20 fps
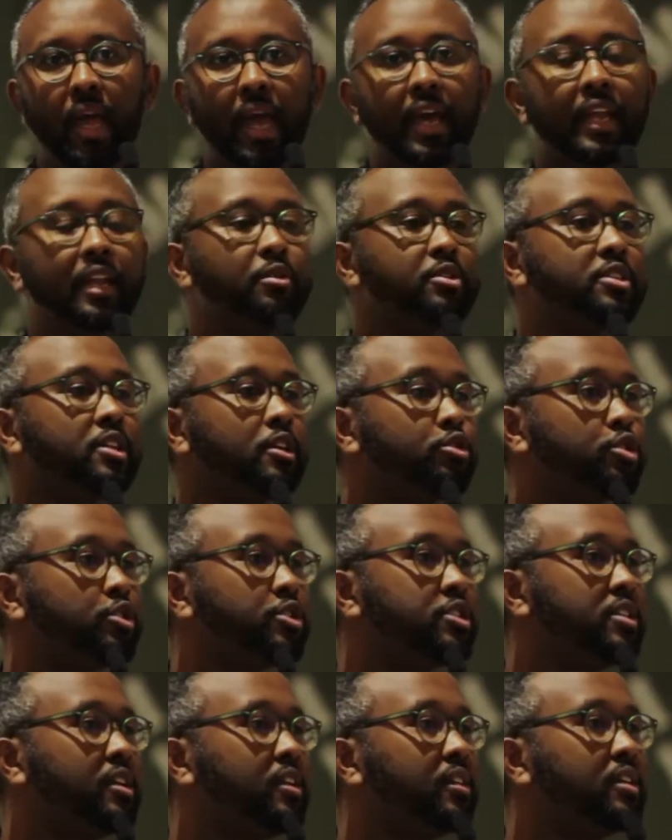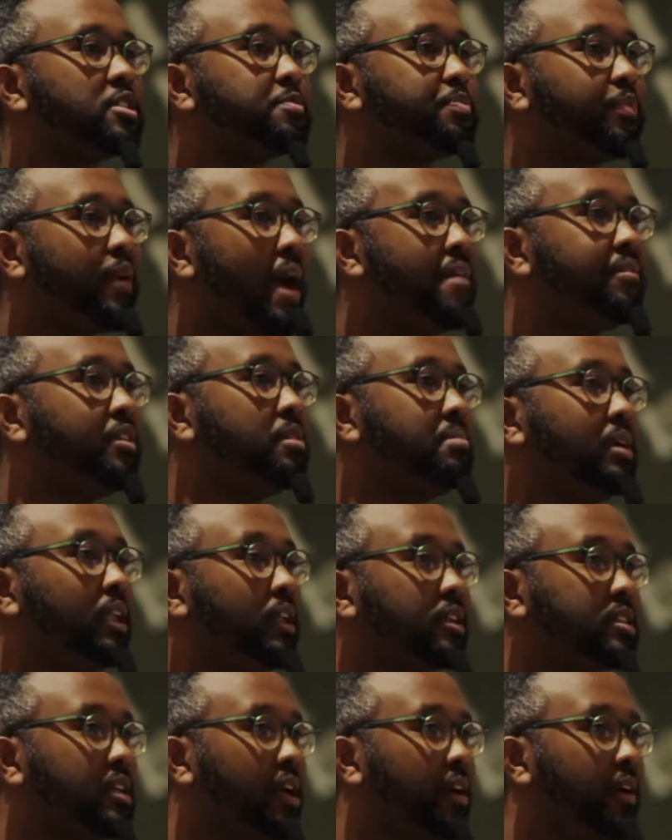And it was interesting, this private
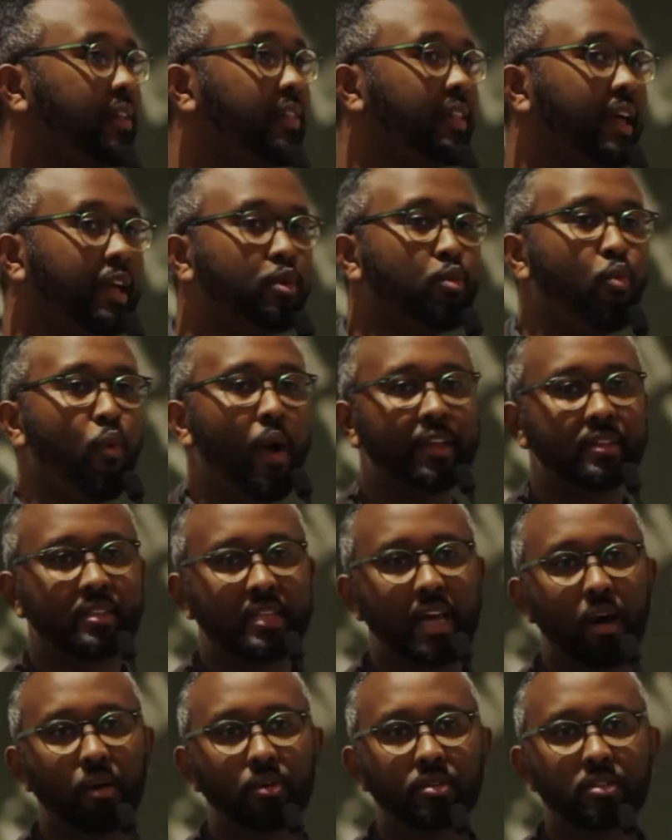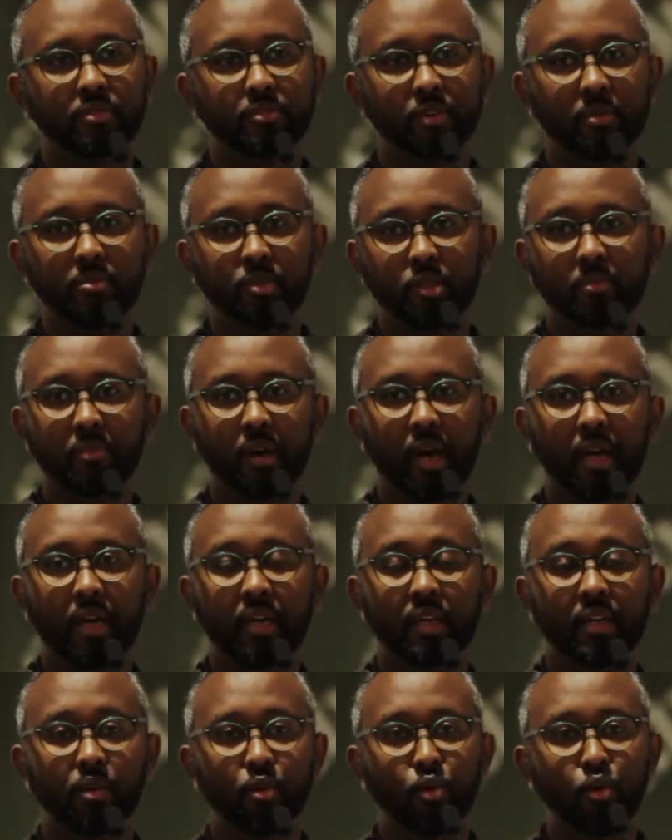military then went out from
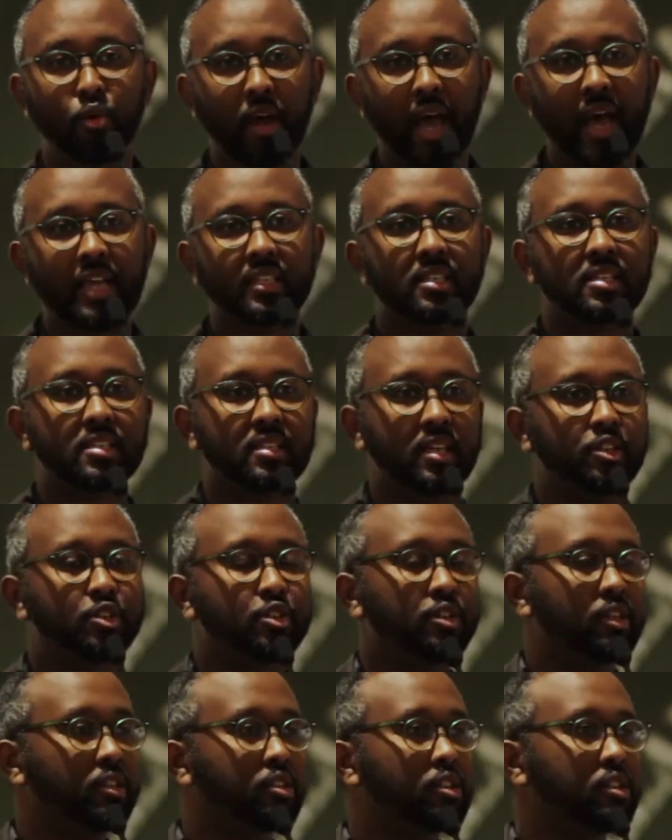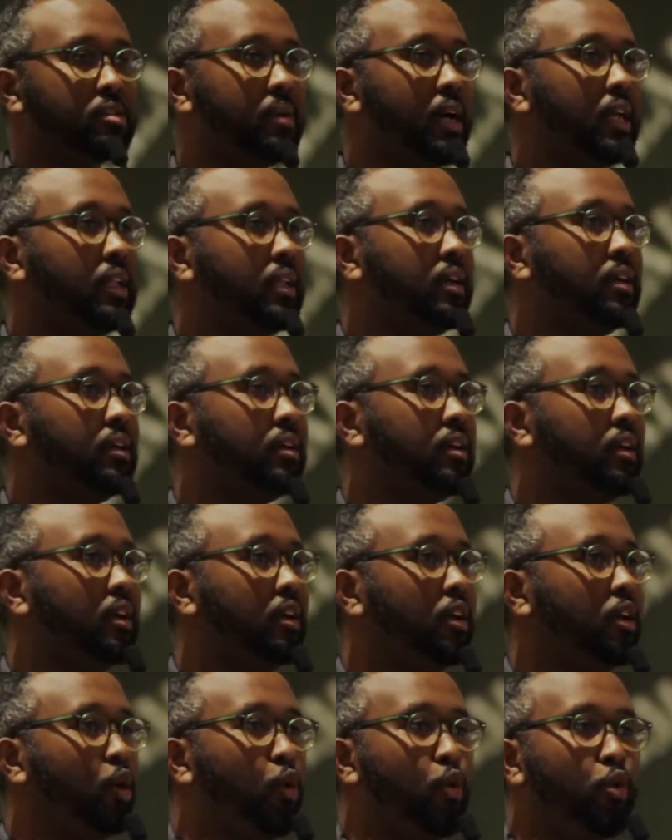Dubai, who has a station in Somalia,
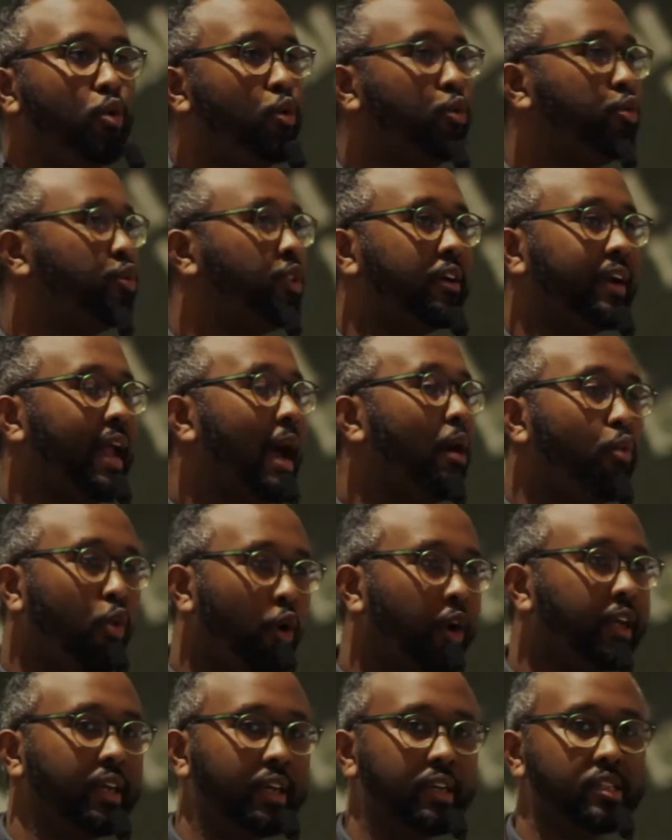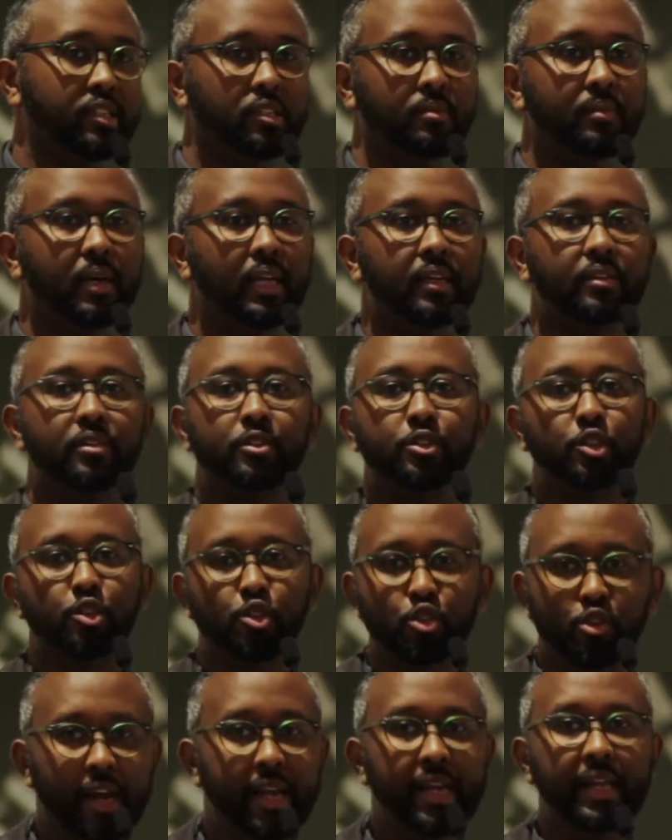who they're not working in Somalia, they're
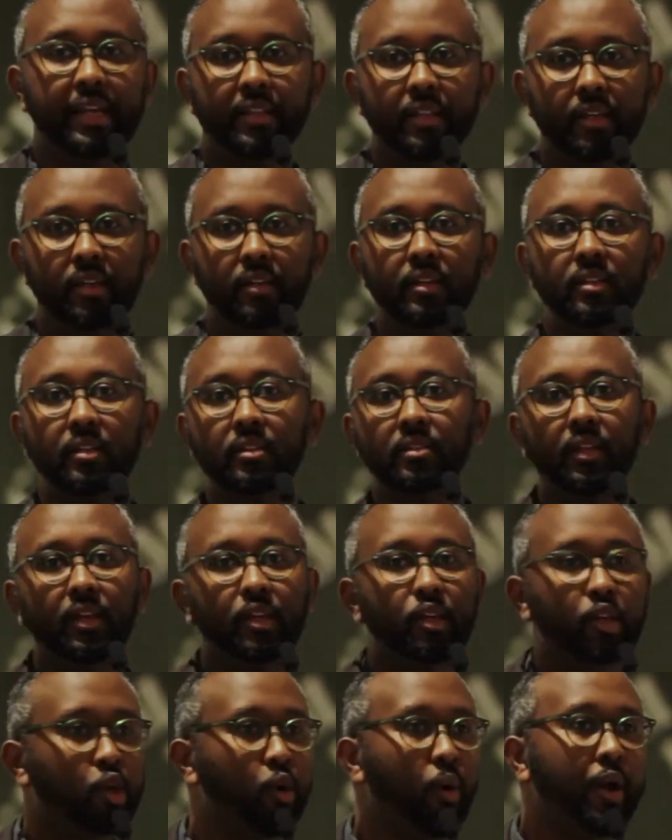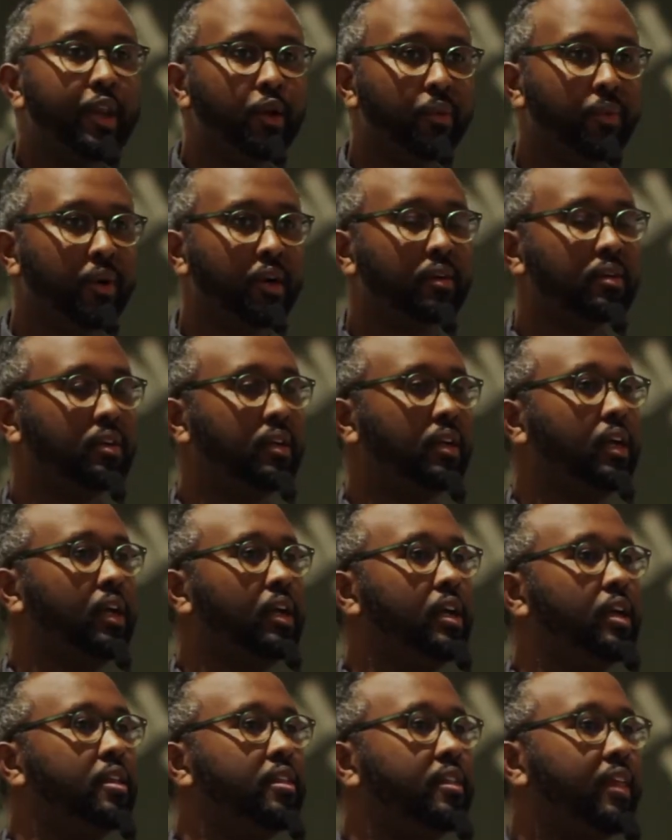just training there, and then they could go anywhere.
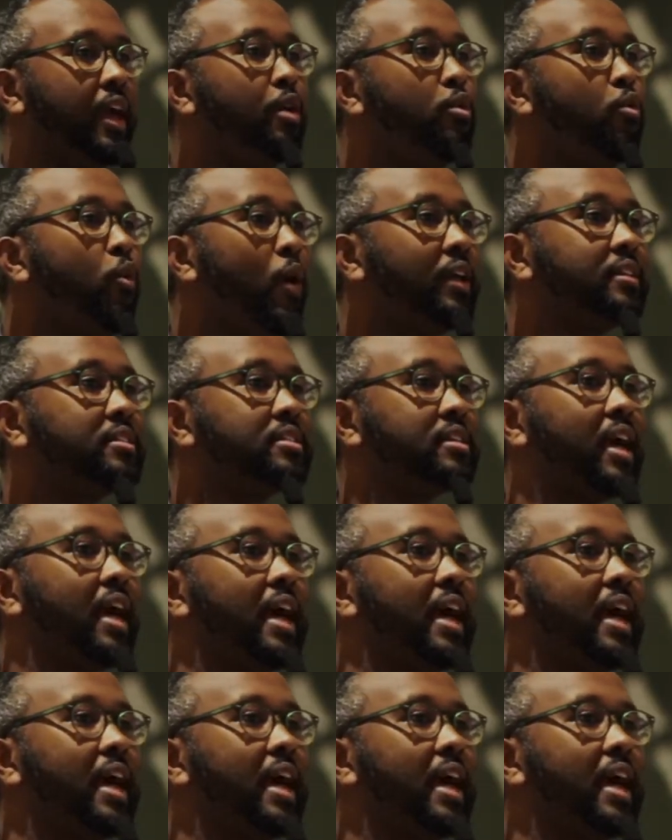They went